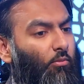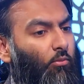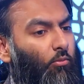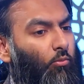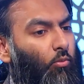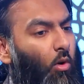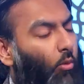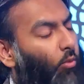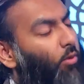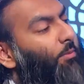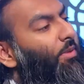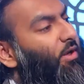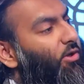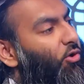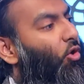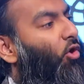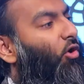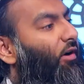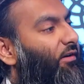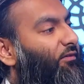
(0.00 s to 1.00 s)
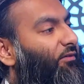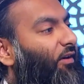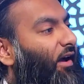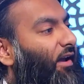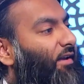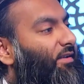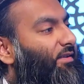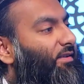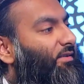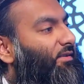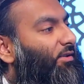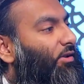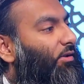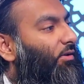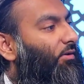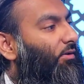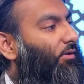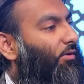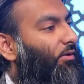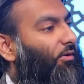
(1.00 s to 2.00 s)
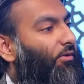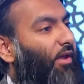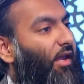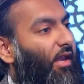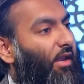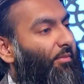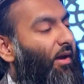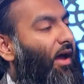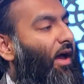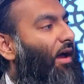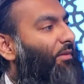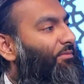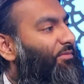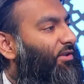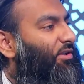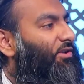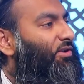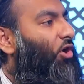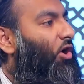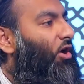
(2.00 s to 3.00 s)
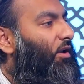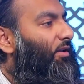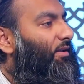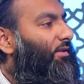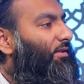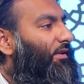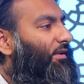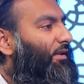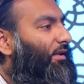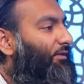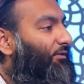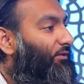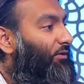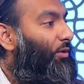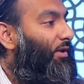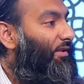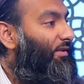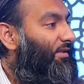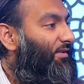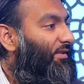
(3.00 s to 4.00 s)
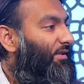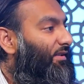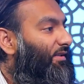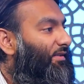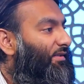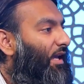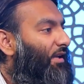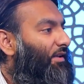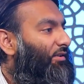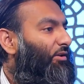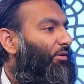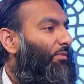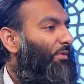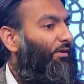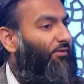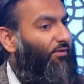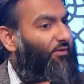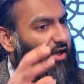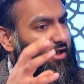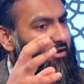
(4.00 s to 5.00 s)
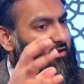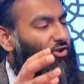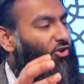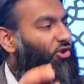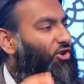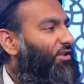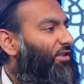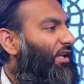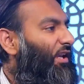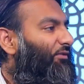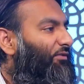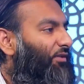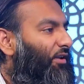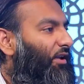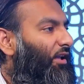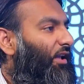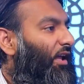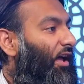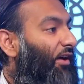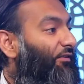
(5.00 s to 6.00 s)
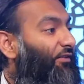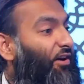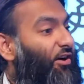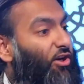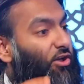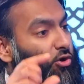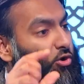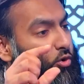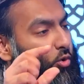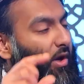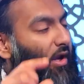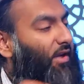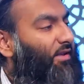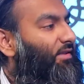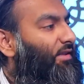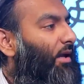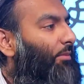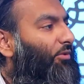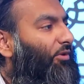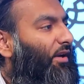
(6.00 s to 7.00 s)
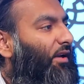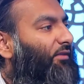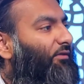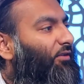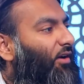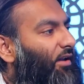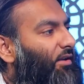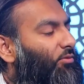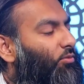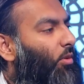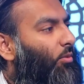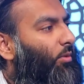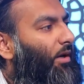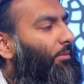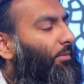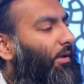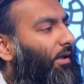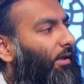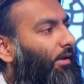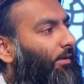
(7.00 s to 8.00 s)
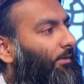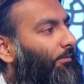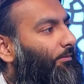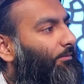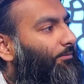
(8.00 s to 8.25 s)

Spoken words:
What would be your advice to the imams, the scholars and influencers in the sector? I mean, if you had to just give a very quick summary advice, what would it be?